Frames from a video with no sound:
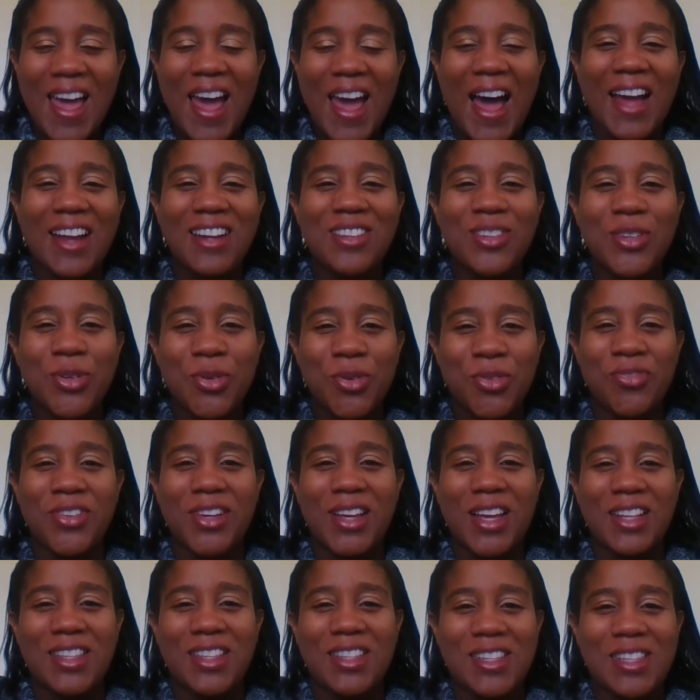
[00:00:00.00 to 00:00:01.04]
And don't
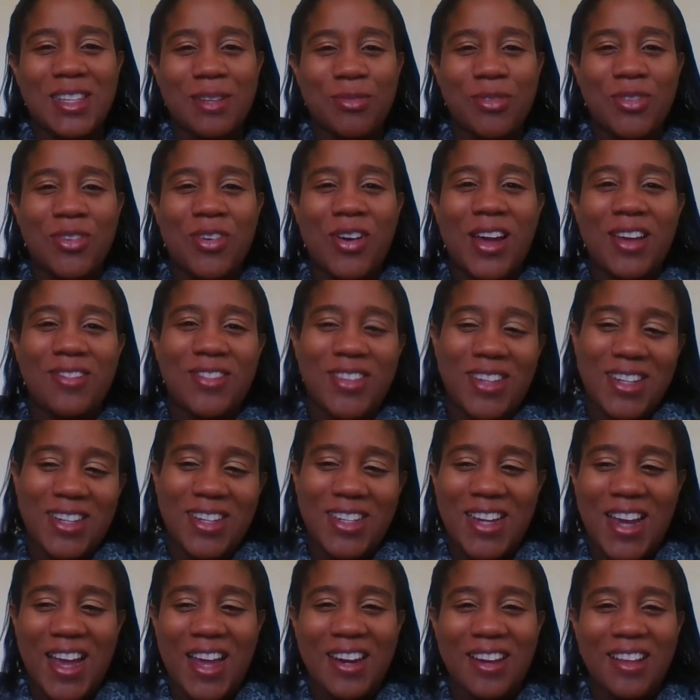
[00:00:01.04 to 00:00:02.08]
forget to subscribe to the
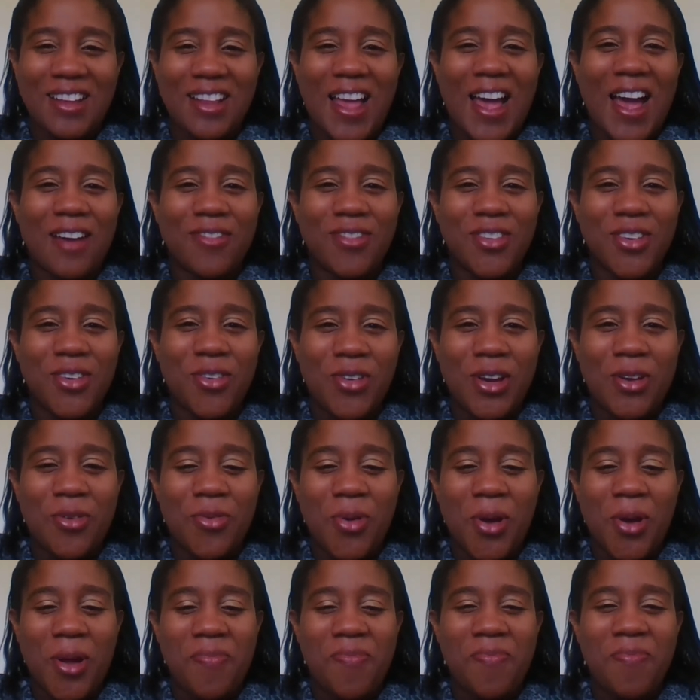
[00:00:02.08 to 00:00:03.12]
channel. Have a great
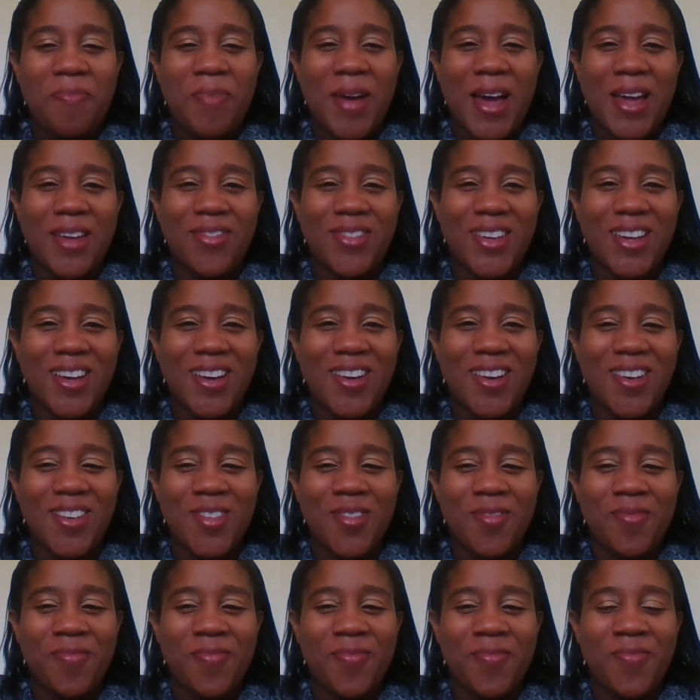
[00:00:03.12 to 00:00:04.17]
one. Bye for
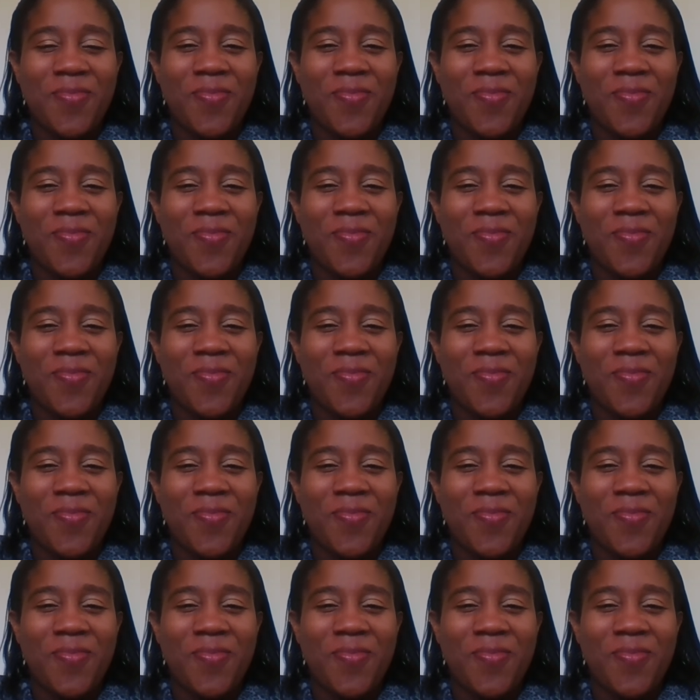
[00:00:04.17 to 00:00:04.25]
now.